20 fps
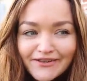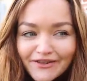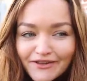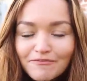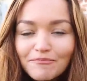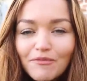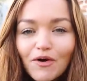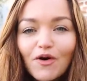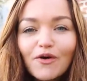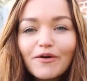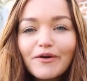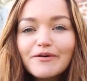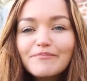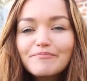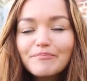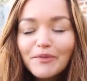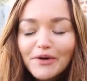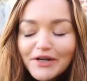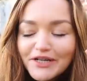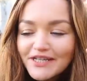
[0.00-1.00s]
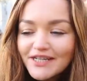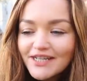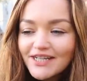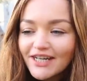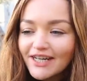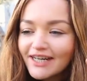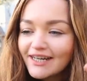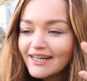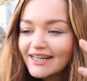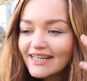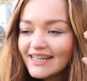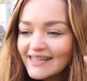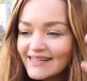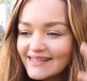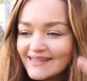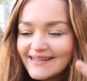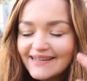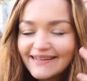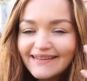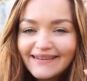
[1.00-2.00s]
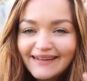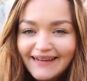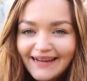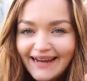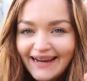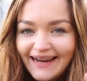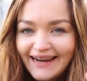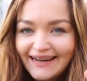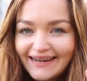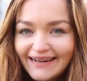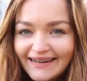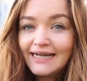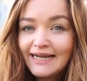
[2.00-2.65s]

the more moisture is in the air.